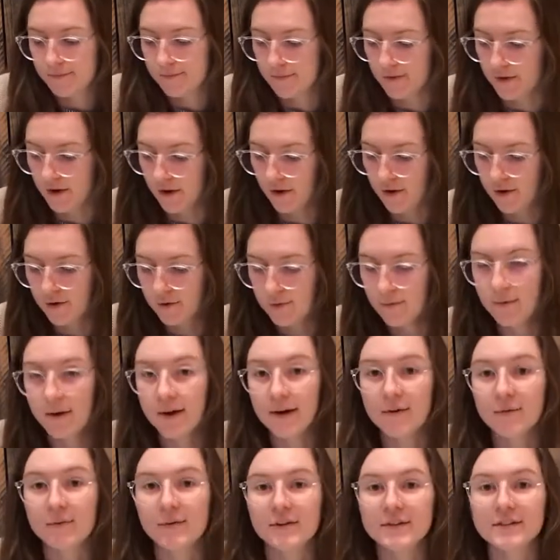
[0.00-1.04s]
All right,
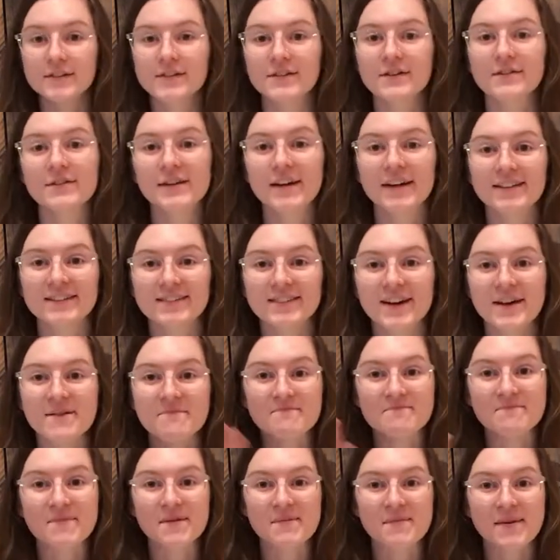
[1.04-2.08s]
we'll see you next time.
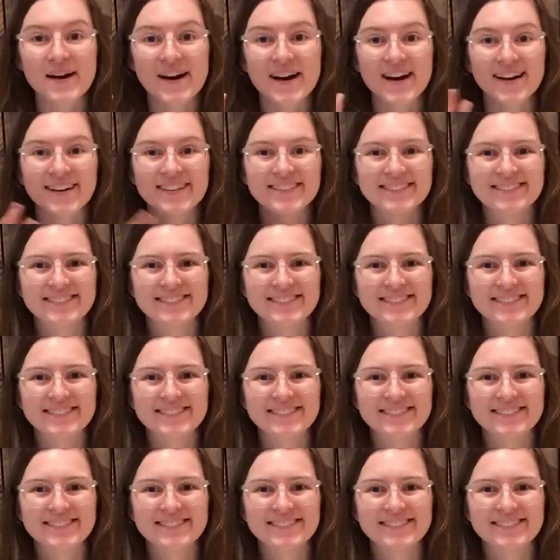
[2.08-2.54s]
Bye-bye.